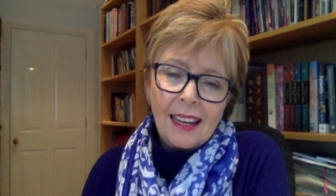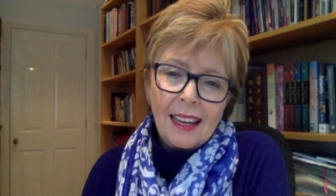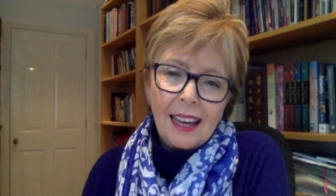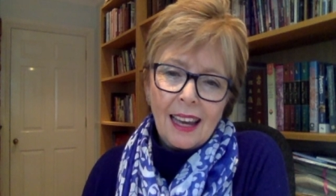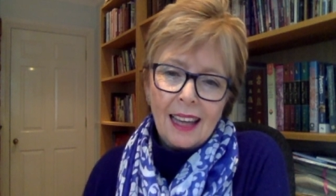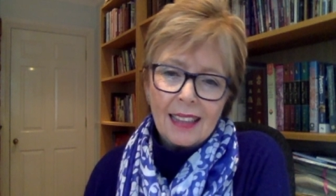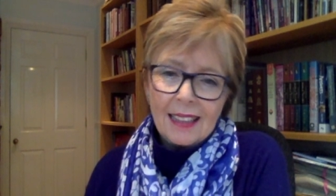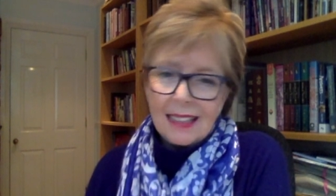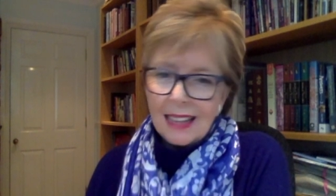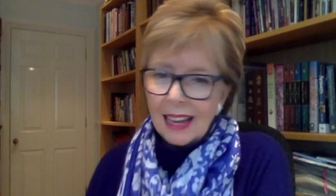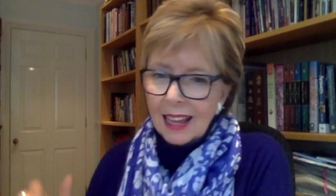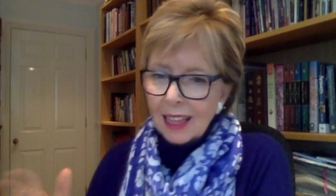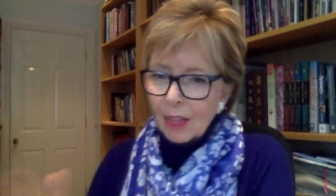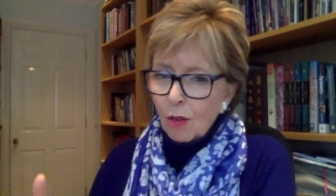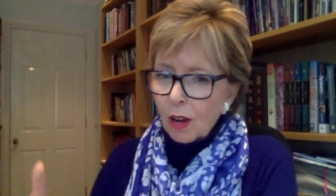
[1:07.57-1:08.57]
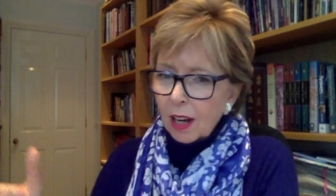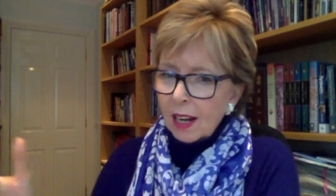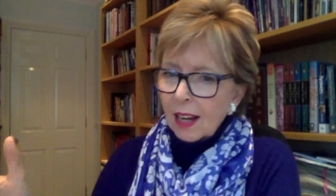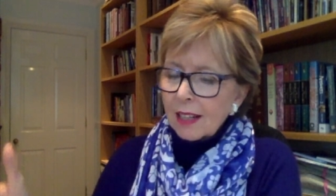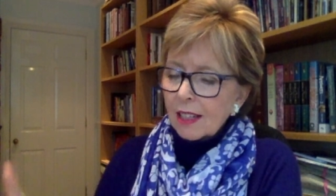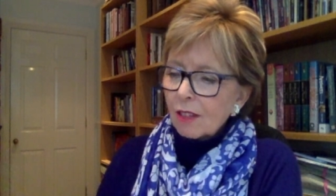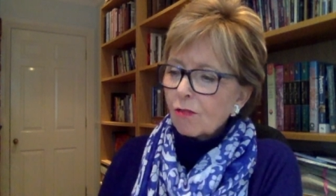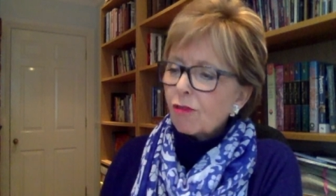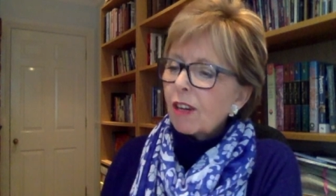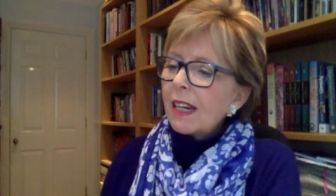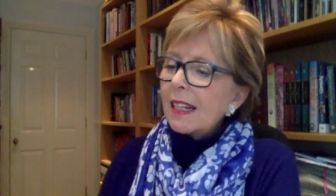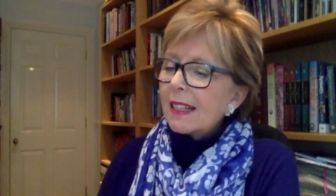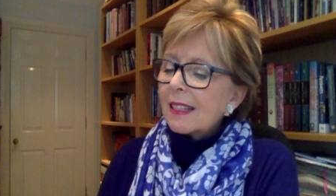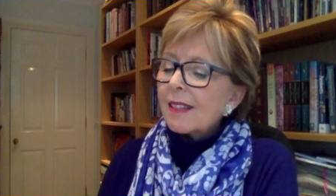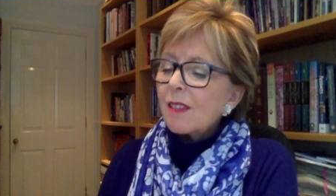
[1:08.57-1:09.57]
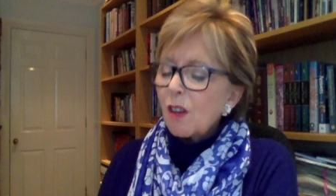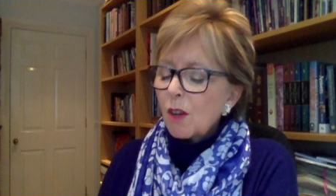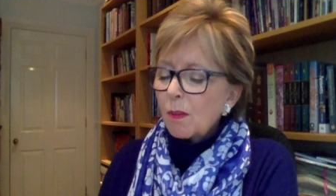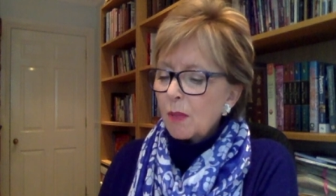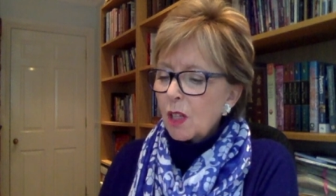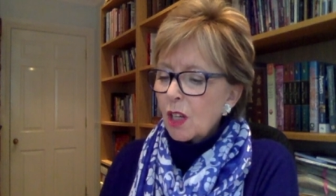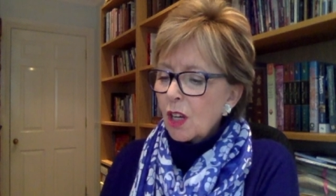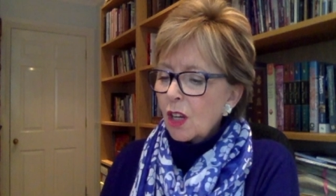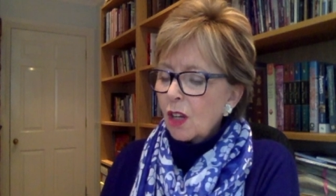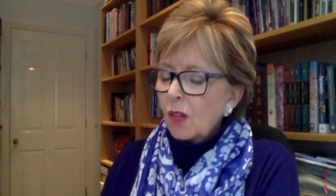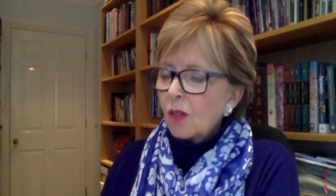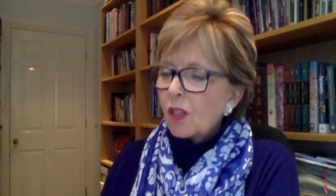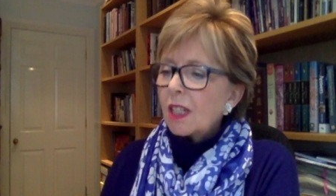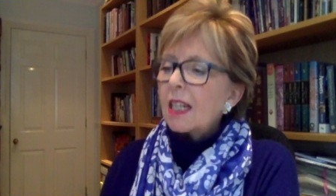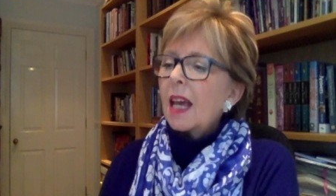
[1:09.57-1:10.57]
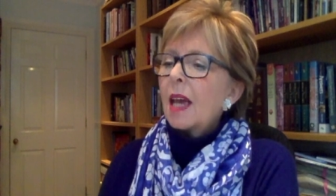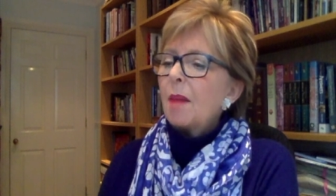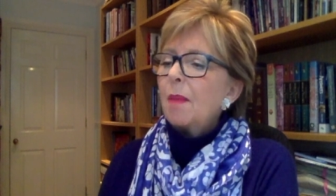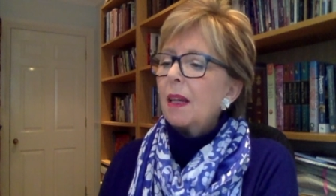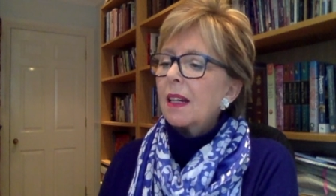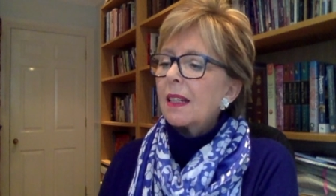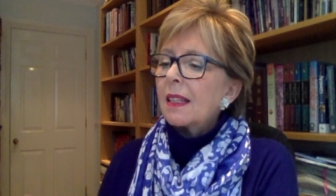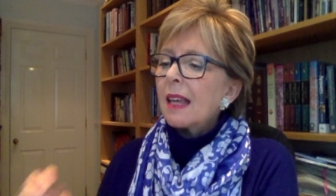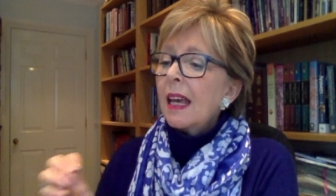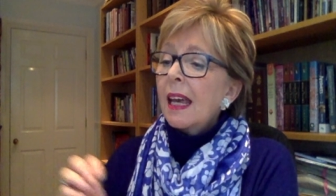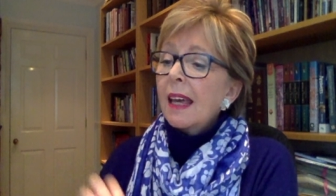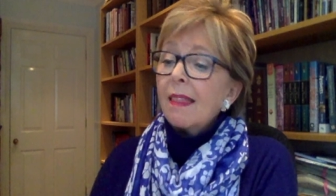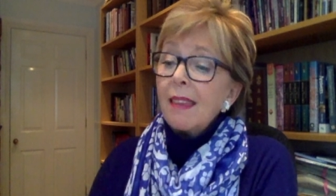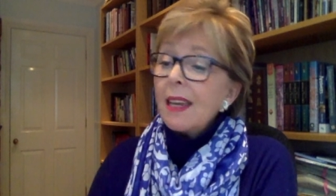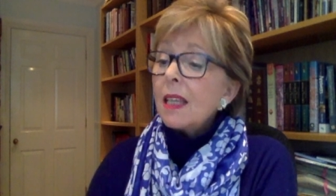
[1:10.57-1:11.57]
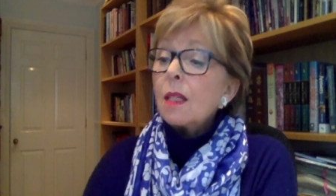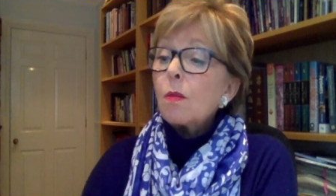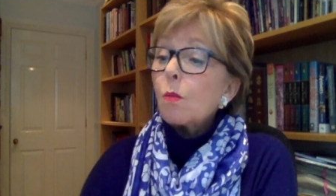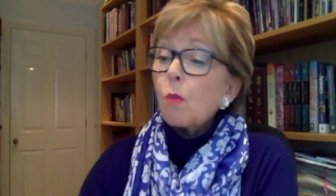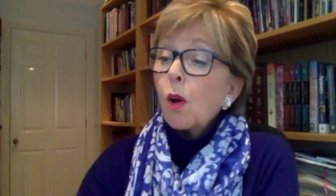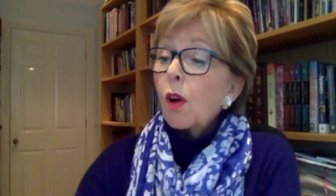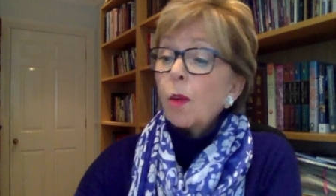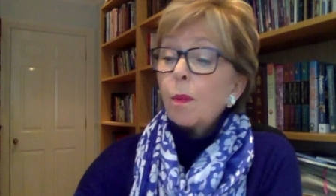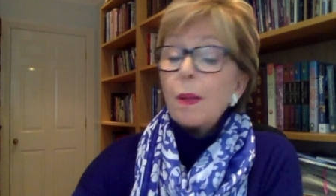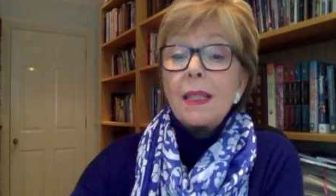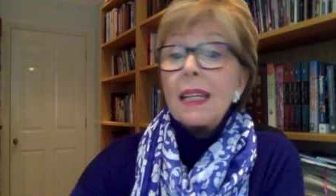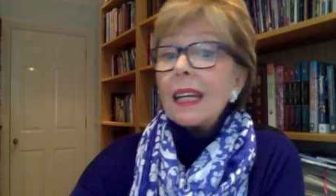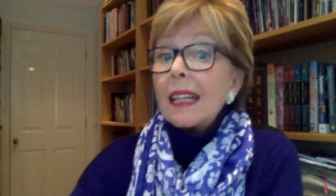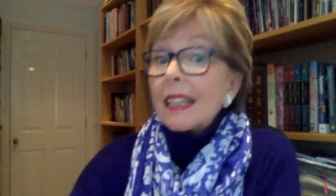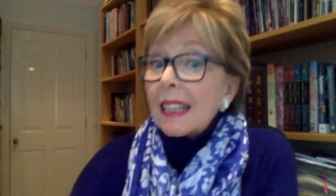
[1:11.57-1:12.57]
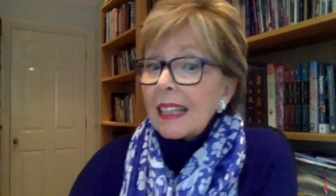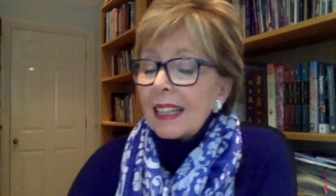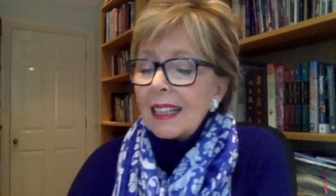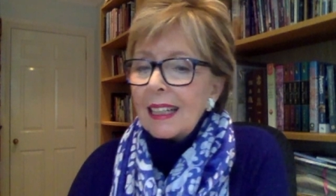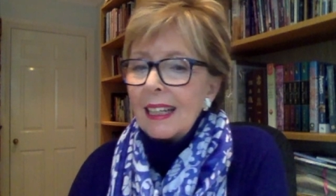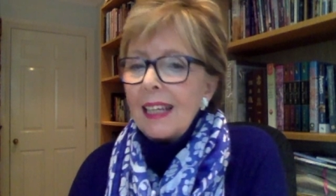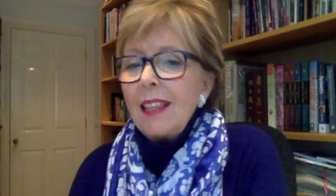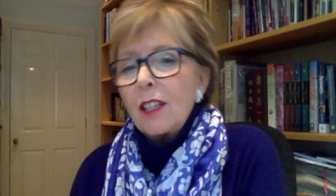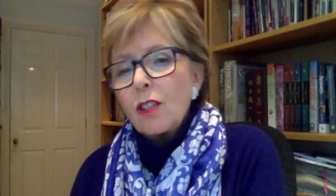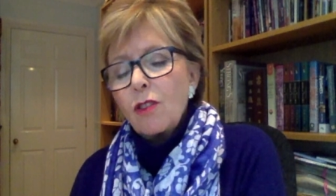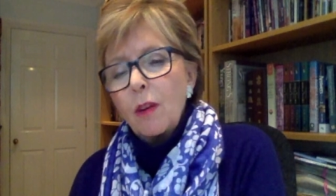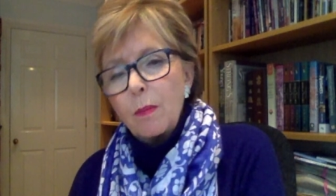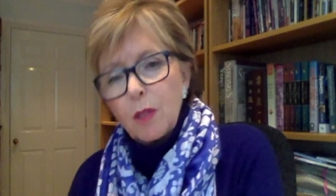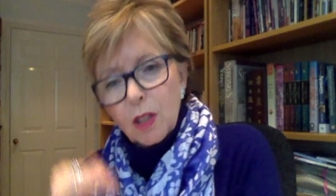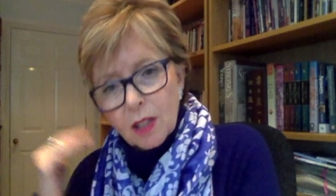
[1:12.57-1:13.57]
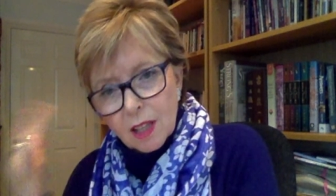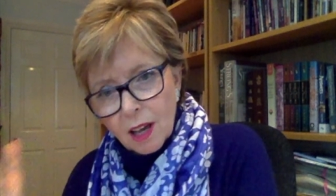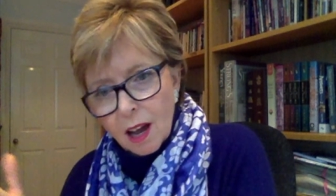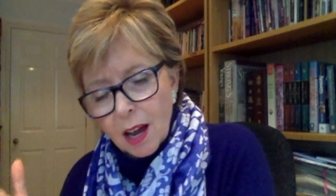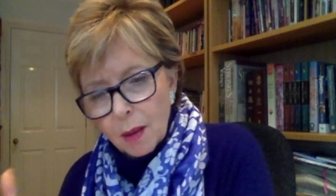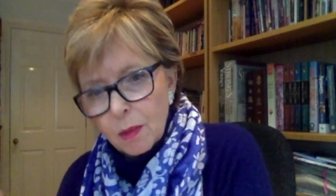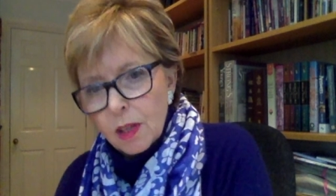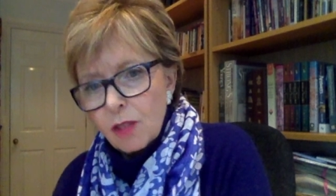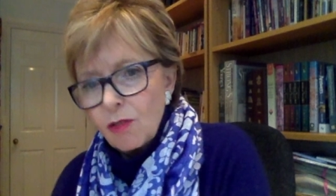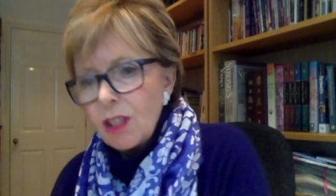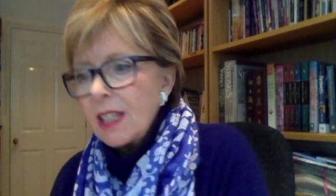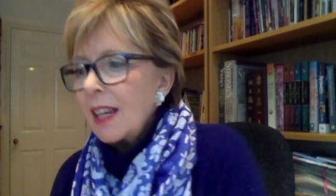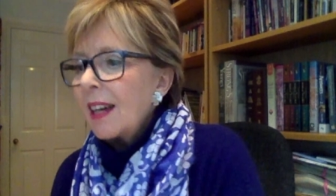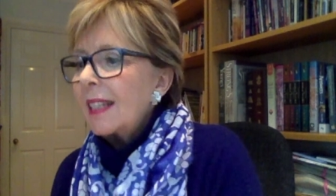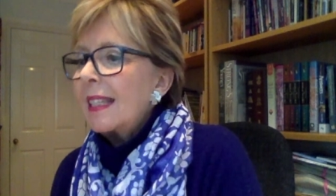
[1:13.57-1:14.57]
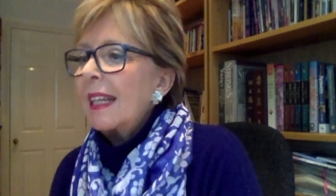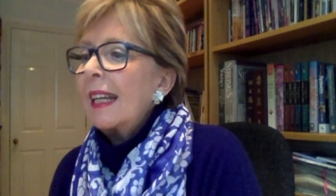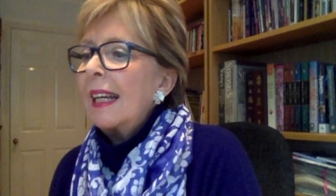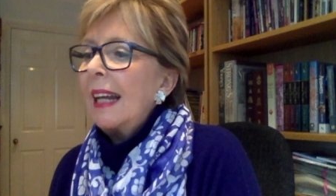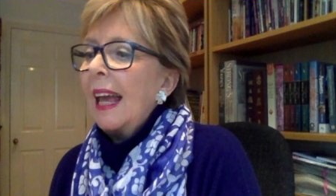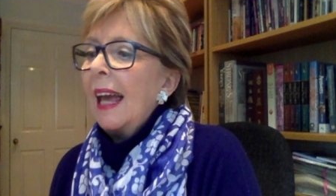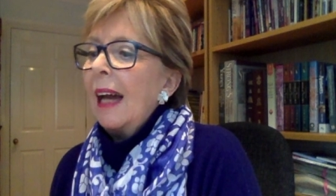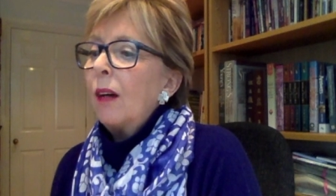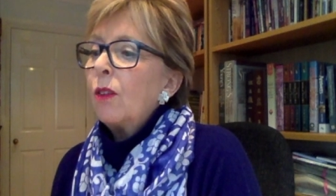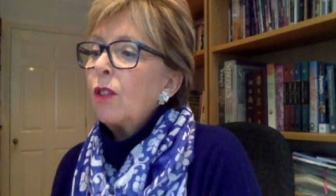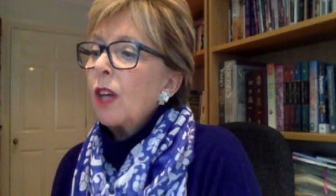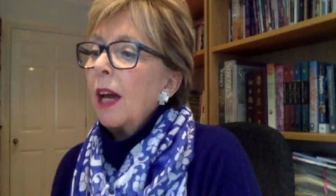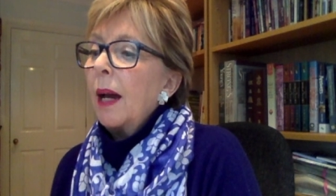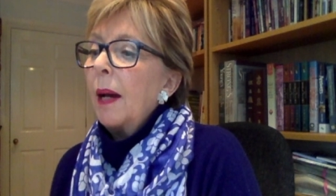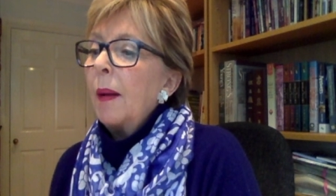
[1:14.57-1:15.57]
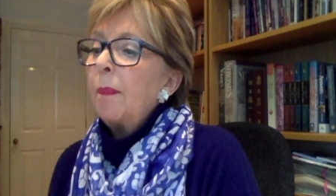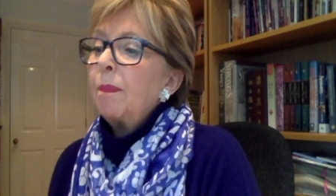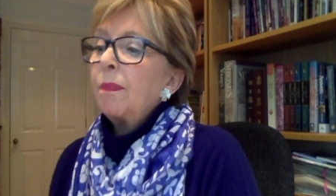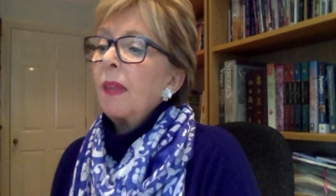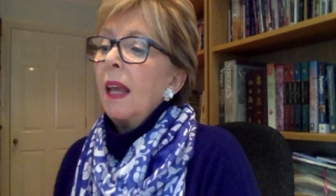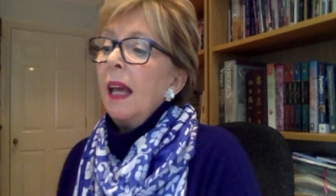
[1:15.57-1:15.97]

And I thought I'd like to read the psalm to you today because these weren't particularly the scriptures that I was reciting aloud. Um,